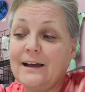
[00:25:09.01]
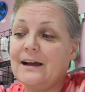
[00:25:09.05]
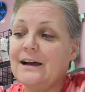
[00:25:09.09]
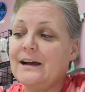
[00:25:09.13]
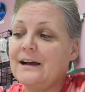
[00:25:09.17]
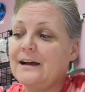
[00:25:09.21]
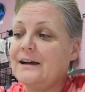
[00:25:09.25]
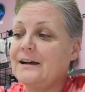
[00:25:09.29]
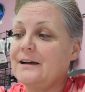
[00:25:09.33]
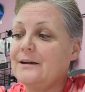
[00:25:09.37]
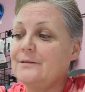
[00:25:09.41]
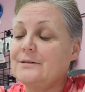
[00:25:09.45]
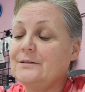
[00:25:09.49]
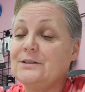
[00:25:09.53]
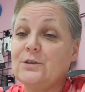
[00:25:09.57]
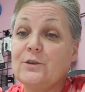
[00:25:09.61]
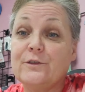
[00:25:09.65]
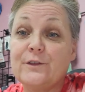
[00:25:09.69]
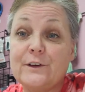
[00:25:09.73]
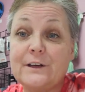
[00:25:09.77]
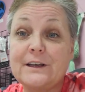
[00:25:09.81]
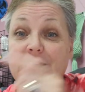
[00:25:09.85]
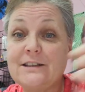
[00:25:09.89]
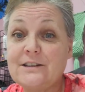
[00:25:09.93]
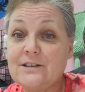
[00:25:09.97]
Uh, don't
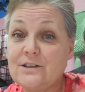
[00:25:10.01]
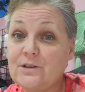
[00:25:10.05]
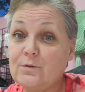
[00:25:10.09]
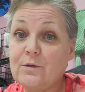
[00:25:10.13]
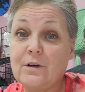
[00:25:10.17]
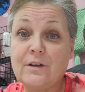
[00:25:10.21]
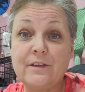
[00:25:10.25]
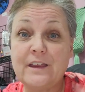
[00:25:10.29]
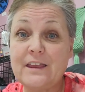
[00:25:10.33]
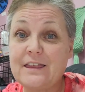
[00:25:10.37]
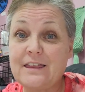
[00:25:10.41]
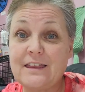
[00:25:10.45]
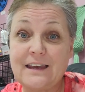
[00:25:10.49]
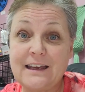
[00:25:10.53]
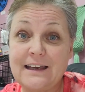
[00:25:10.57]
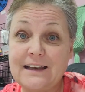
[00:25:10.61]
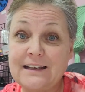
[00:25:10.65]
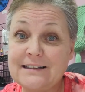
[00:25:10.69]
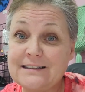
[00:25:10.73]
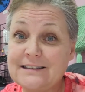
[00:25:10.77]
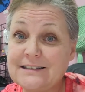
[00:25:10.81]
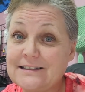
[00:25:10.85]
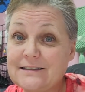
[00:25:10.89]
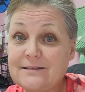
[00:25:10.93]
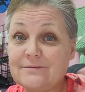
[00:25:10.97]
forget to do all the
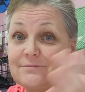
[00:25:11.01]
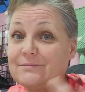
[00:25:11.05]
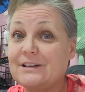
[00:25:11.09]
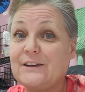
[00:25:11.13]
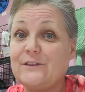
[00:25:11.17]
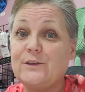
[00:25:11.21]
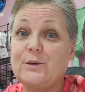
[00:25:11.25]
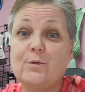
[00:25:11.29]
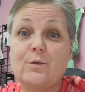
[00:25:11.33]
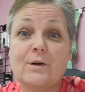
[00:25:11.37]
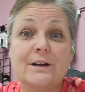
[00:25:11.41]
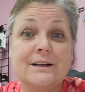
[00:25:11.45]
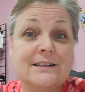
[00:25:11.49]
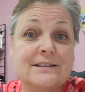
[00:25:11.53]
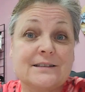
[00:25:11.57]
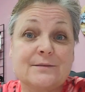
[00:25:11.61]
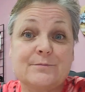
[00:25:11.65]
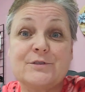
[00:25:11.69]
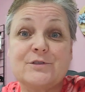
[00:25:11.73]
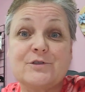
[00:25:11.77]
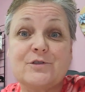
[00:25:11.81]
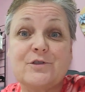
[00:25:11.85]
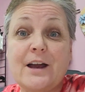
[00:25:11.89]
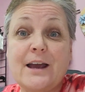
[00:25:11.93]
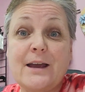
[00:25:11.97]
things. If you want to
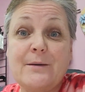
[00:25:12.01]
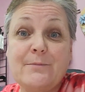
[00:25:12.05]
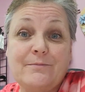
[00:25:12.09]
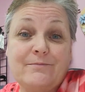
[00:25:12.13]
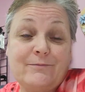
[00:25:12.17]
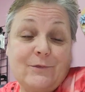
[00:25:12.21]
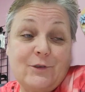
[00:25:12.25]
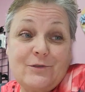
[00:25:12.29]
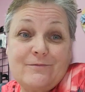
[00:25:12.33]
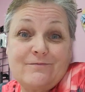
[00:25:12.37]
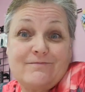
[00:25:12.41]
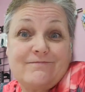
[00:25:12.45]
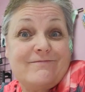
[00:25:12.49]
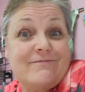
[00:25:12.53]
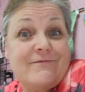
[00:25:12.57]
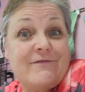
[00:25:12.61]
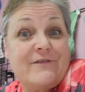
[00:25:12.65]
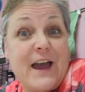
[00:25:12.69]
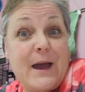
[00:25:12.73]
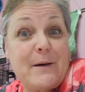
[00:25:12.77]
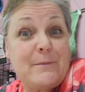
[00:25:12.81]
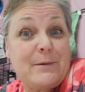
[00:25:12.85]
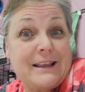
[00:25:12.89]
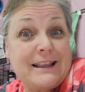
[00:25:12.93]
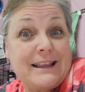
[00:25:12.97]
subscribe,
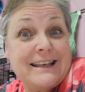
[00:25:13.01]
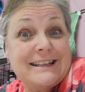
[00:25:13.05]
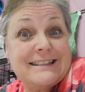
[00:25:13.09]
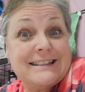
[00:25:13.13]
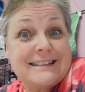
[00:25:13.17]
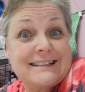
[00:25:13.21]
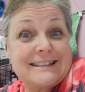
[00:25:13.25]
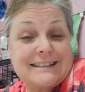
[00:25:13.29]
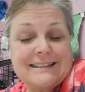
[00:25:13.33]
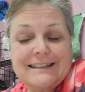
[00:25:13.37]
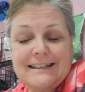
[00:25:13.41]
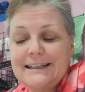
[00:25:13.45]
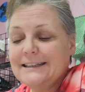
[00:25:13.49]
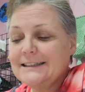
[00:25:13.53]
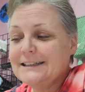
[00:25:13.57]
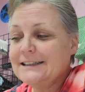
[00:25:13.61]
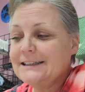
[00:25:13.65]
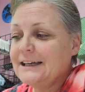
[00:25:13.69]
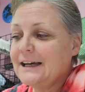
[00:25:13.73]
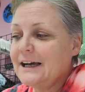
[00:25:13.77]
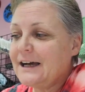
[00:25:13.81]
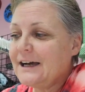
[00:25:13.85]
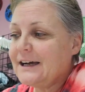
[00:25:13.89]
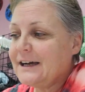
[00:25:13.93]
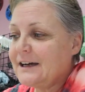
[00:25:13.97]
fabulous.
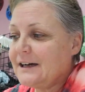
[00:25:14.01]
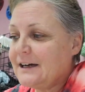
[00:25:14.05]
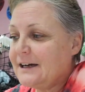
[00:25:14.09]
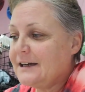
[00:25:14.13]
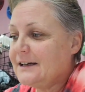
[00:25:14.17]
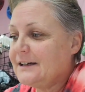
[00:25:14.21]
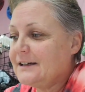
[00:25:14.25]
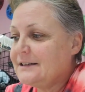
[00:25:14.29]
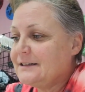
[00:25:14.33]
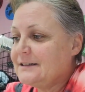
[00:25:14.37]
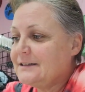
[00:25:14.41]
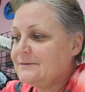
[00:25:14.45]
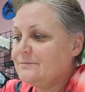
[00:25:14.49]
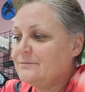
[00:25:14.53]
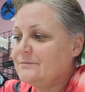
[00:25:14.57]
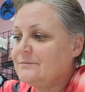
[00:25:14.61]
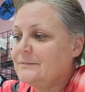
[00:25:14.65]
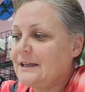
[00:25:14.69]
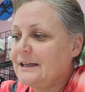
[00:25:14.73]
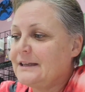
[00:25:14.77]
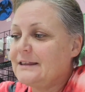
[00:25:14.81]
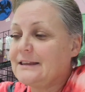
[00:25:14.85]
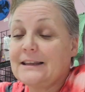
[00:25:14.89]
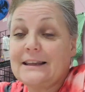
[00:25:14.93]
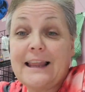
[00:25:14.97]

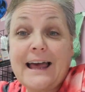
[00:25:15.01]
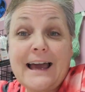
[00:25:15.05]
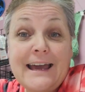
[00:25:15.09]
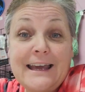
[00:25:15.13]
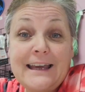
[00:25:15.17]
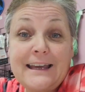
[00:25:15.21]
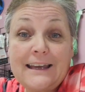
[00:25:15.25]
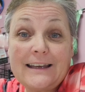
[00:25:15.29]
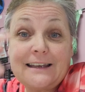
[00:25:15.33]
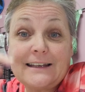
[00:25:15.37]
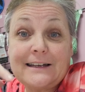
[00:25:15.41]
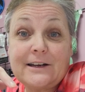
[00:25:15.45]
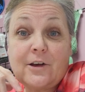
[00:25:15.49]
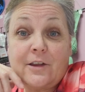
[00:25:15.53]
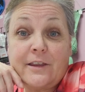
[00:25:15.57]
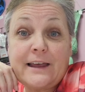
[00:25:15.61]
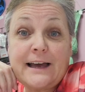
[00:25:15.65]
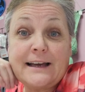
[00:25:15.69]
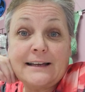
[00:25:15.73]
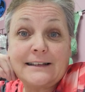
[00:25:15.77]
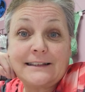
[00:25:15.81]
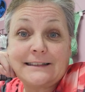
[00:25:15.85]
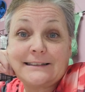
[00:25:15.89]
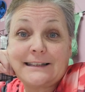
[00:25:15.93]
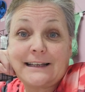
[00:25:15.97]
Um, hit the like and all
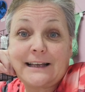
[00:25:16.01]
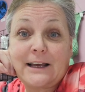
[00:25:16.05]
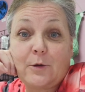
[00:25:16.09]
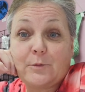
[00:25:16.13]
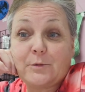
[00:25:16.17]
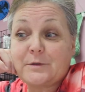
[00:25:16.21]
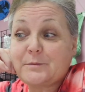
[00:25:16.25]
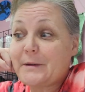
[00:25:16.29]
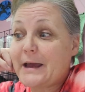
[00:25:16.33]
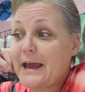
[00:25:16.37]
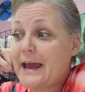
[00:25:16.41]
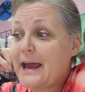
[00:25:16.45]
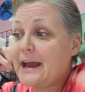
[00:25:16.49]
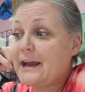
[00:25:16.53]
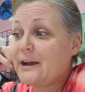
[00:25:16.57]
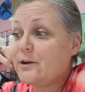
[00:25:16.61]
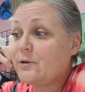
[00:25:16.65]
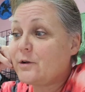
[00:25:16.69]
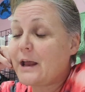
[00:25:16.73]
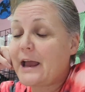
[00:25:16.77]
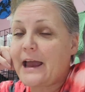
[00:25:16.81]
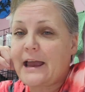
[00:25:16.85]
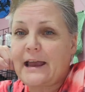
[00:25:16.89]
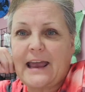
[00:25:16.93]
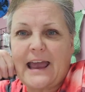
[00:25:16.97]
that because it helps my ag
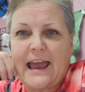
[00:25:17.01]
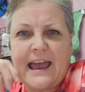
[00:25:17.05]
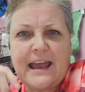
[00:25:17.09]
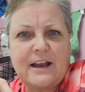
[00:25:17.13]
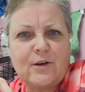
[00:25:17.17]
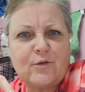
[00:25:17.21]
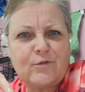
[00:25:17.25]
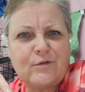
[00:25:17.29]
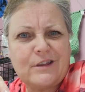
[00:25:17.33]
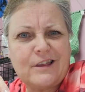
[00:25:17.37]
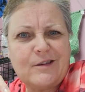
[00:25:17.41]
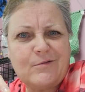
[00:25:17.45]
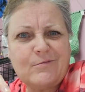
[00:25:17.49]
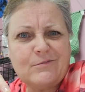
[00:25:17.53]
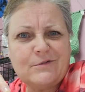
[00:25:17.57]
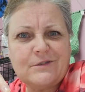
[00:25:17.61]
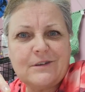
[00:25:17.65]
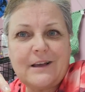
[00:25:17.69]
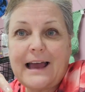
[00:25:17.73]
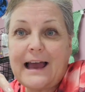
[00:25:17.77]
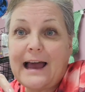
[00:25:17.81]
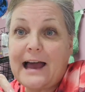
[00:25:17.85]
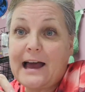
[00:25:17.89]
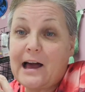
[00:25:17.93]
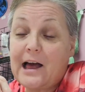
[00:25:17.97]
algorithms.
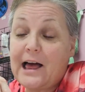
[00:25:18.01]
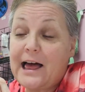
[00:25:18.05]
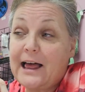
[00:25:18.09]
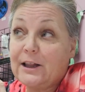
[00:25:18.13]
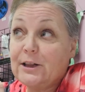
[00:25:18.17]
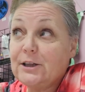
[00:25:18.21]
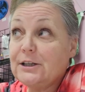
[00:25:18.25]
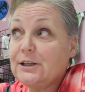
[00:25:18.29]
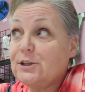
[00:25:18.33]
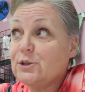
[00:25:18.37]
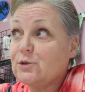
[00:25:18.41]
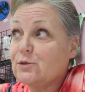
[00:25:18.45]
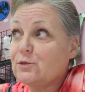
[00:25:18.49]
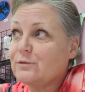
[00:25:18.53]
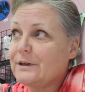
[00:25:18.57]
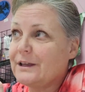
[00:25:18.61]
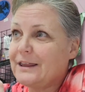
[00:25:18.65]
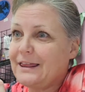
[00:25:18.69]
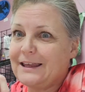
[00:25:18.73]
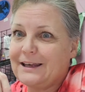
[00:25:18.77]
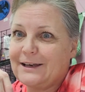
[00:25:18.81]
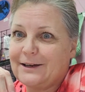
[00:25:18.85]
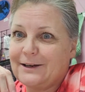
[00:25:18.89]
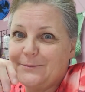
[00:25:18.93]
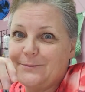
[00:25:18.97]

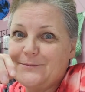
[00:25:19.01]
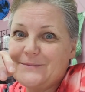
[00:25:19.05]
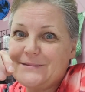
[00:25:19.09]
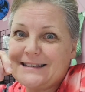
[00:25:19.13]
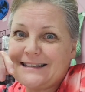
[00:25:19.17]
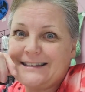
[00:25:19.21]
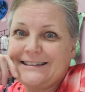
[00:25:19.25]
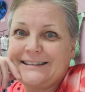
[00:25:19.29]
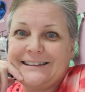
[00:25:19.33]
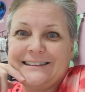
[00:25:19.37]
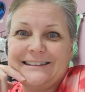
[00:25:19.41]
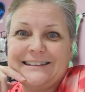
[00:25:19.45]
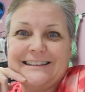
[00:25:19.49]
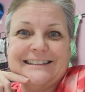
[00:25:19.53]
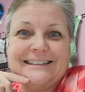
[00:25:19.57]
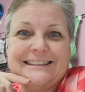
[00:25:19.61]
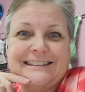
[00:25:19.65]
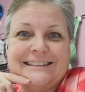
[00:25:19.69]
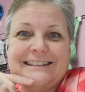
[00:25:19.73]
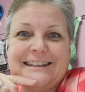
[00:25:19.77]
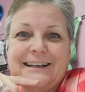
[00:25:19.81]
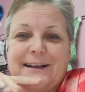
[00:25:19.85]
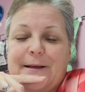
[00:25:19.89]
Algorithms.